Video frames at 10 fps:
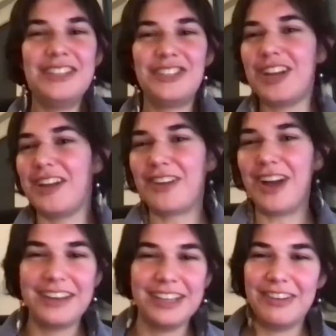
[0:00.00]
should have
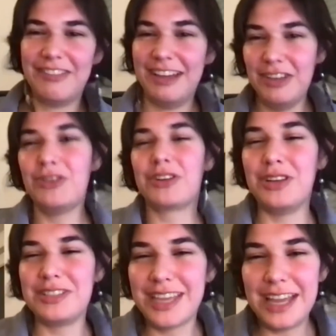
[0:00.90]
gotten it. If I knew
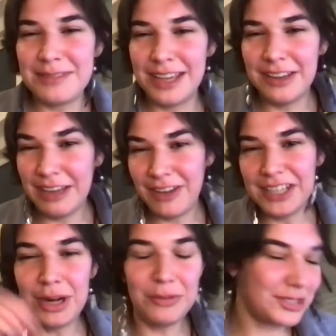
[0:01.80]

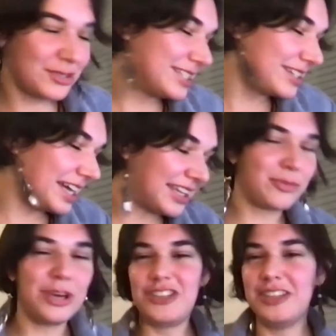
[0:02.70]
I was going to get that
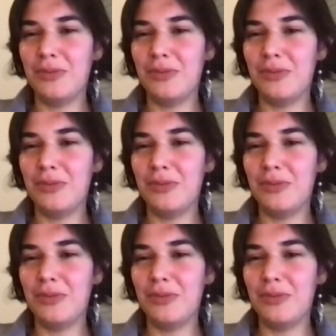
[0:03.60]
question,